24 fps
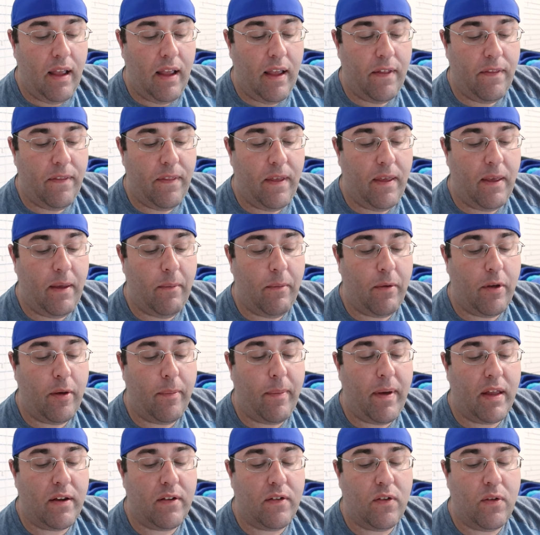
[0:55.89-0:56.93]
And then we go
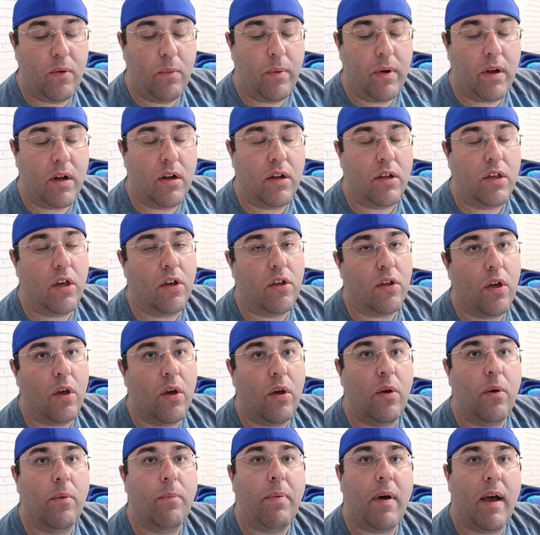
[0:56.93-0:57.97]
back to where
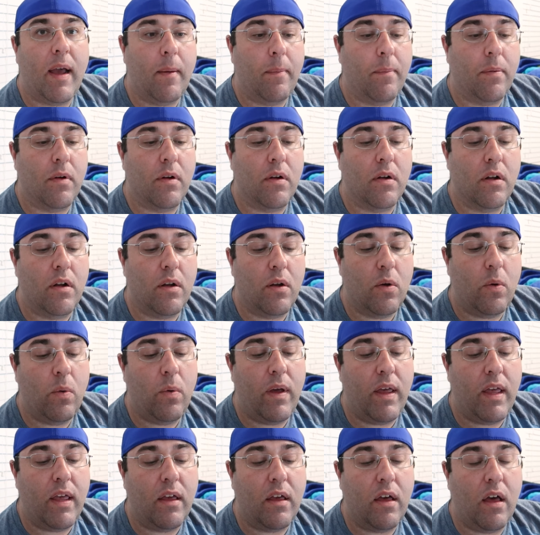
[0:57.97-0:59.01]
Yo-Yo, Piper, and
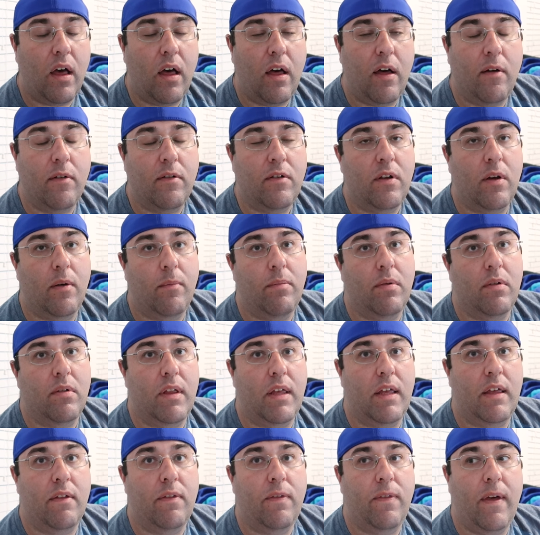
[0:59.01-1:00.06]
Quake all don't
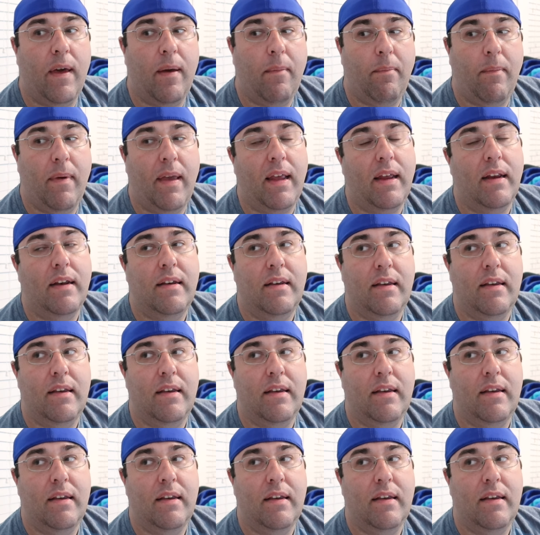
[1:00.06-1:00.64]
believe that May